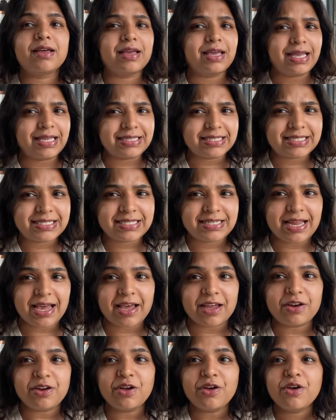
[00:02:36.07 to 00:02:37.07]

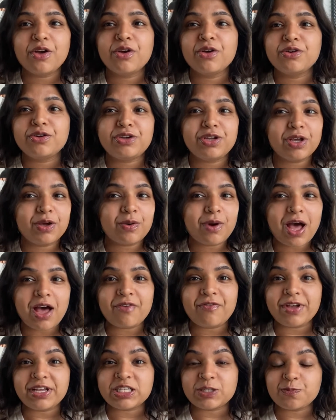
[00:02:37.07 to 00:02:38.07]
Instead, do you
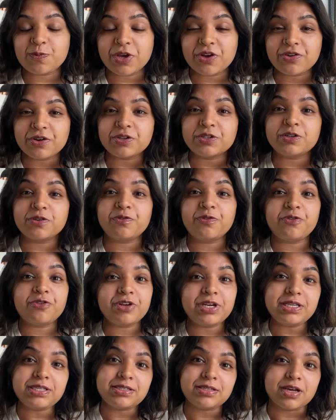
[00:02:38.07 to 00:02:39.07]
have experience of
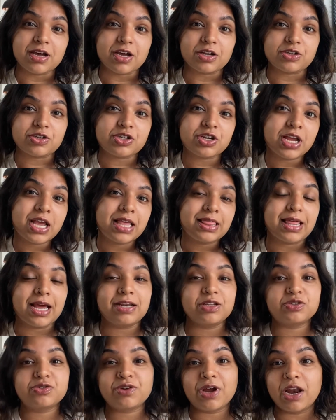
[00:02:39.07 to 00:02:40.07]
research that
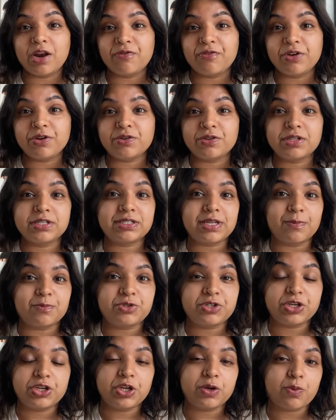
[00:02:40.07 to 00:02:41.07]
is relevant to the
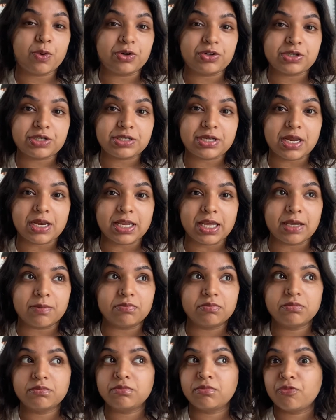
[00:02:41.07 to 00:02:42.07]
subject you want to study?
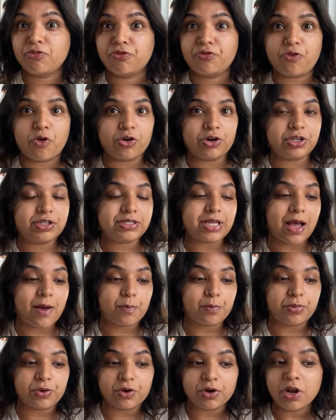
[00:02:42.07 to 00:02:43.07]
For
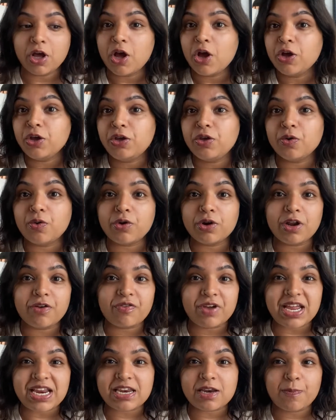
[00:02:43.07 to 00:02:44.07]
example, you could
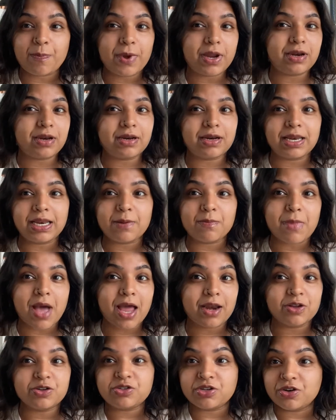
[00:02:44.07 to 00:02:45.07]
have independently
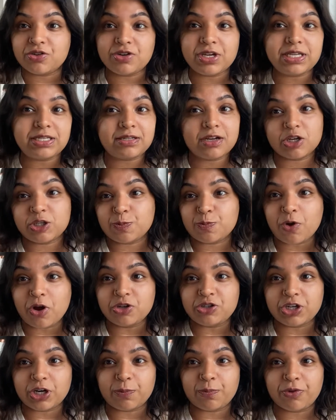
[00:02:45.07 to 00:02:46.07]
managed a research
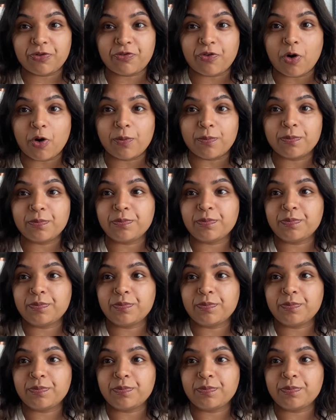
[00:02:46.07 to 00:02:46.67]
project before.